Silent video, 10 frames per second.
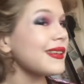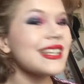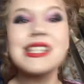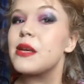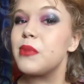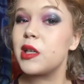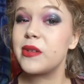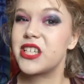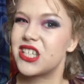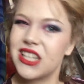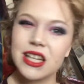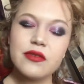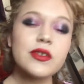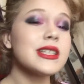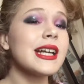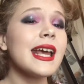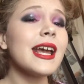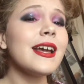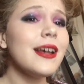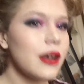is pretty much done for
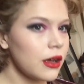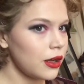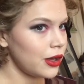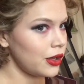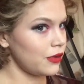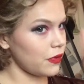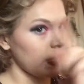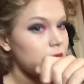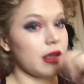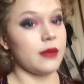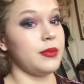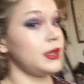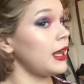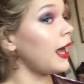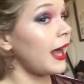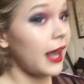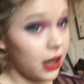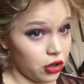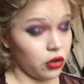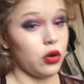today, but the
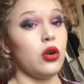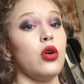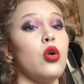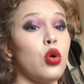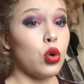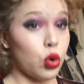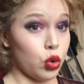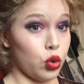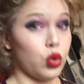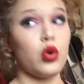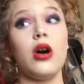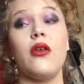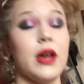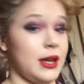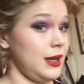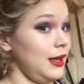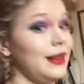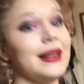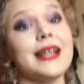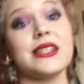hair. Whew, okay,
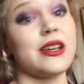let's